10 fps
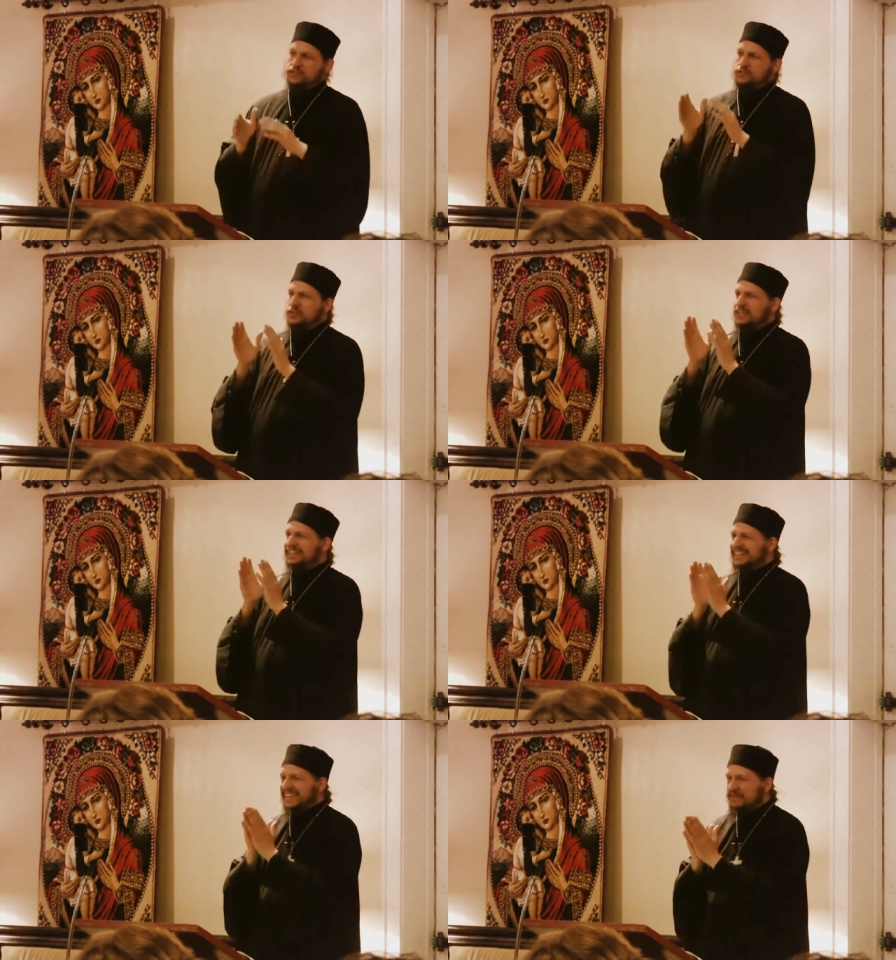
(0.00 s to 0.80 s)
And so he
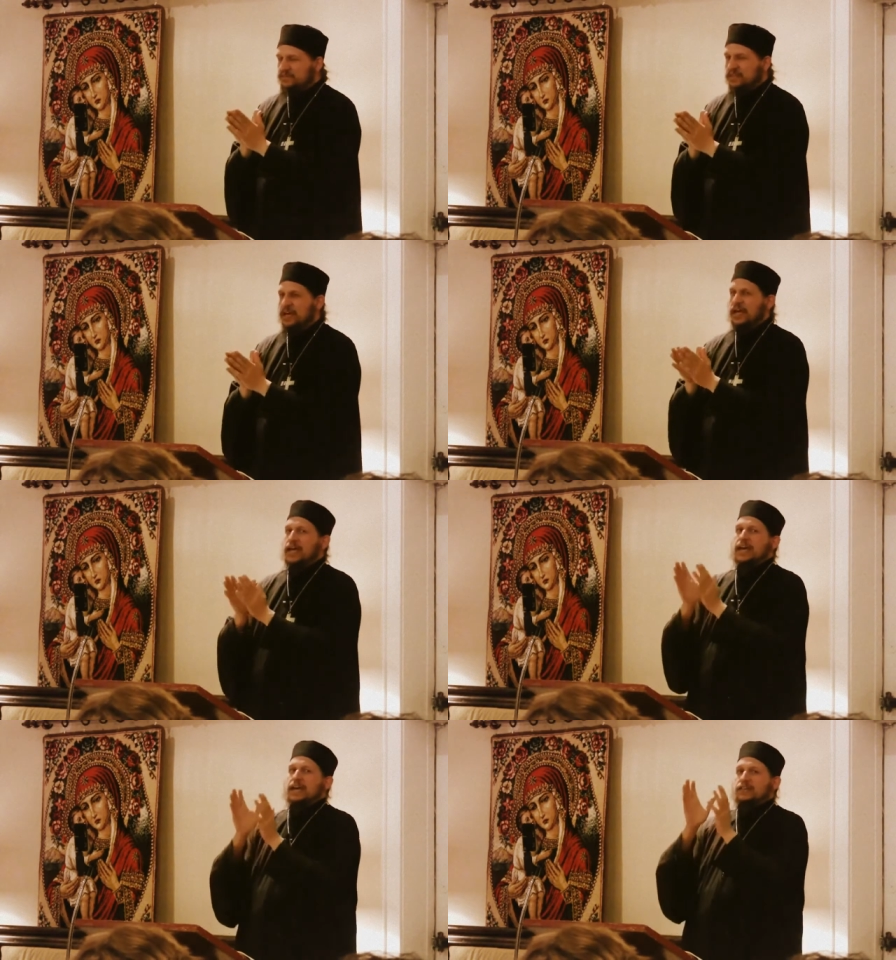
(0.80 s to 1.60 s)
lived
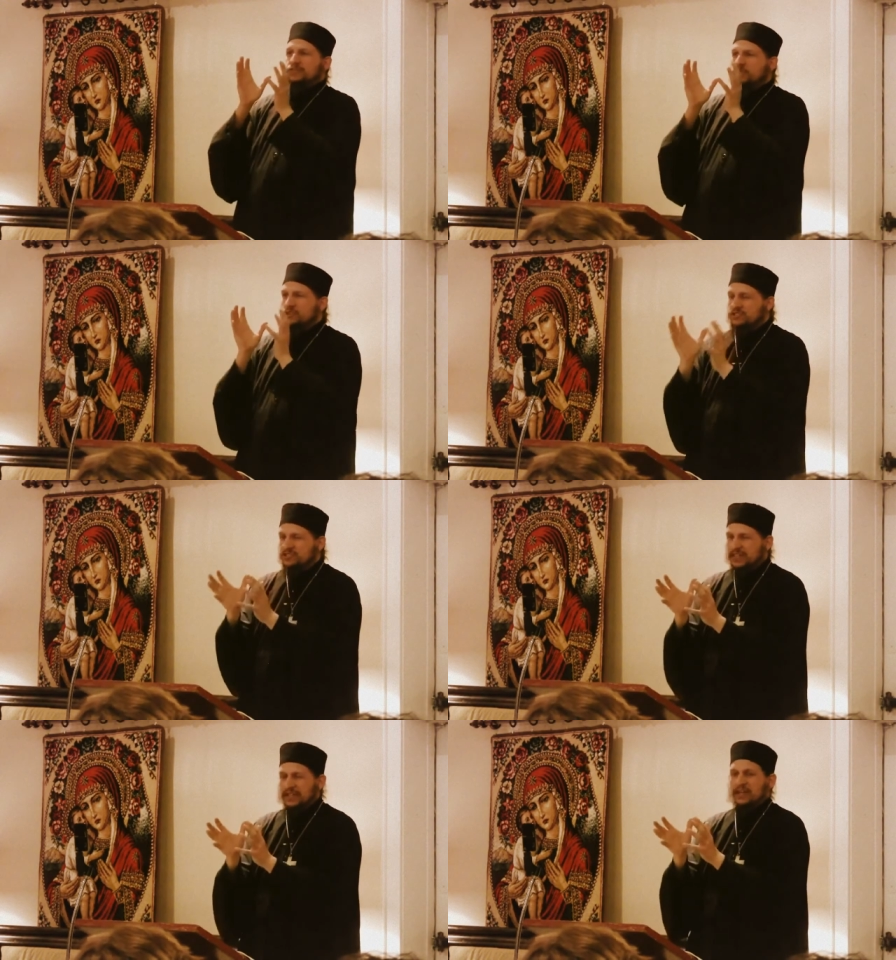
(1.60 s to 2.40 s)

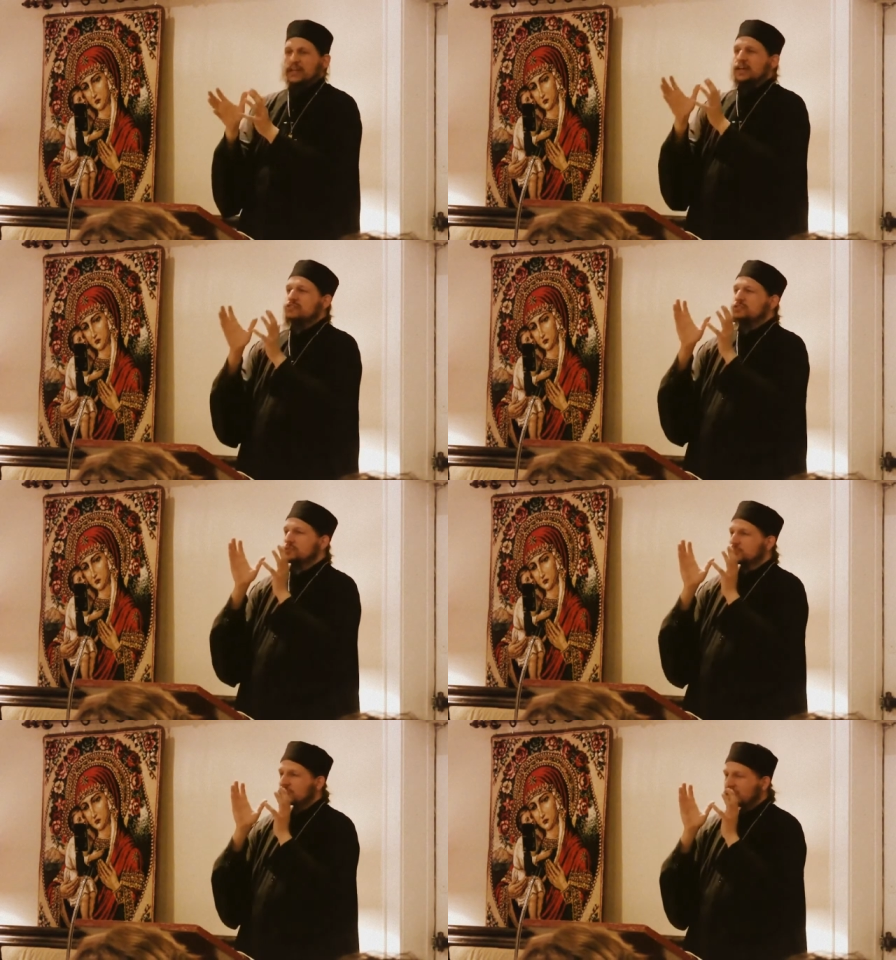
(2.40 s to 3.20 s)
thirsting to
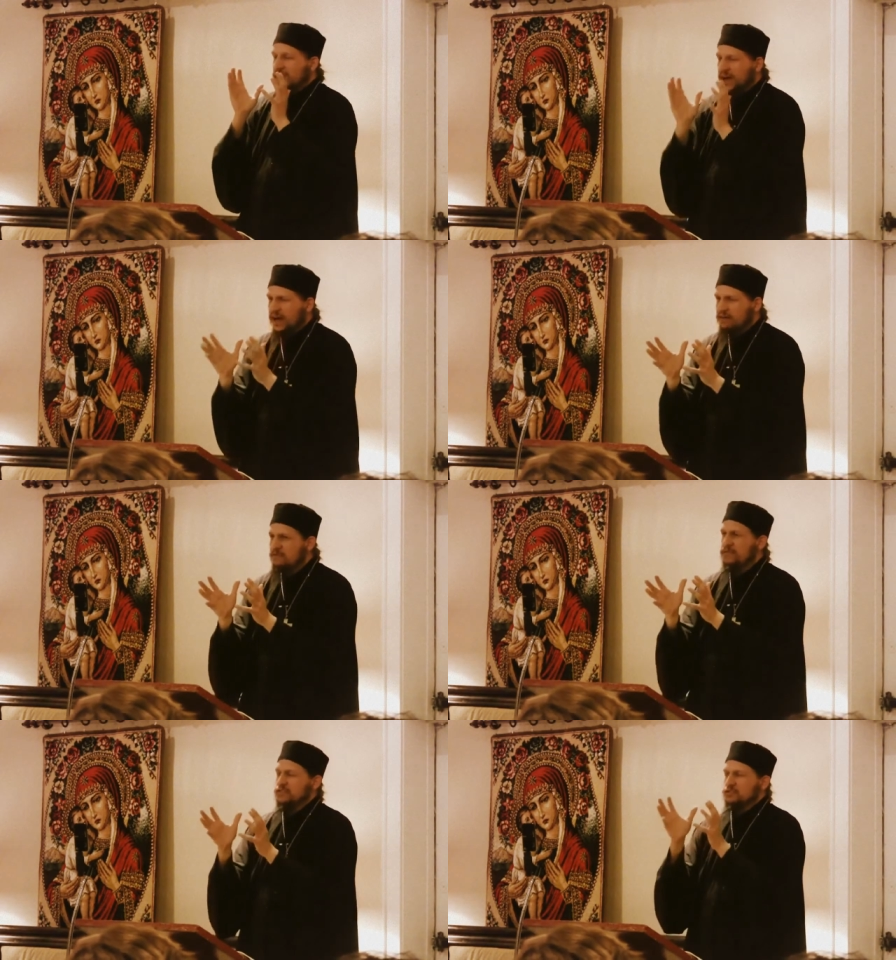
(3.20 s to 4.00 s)
love,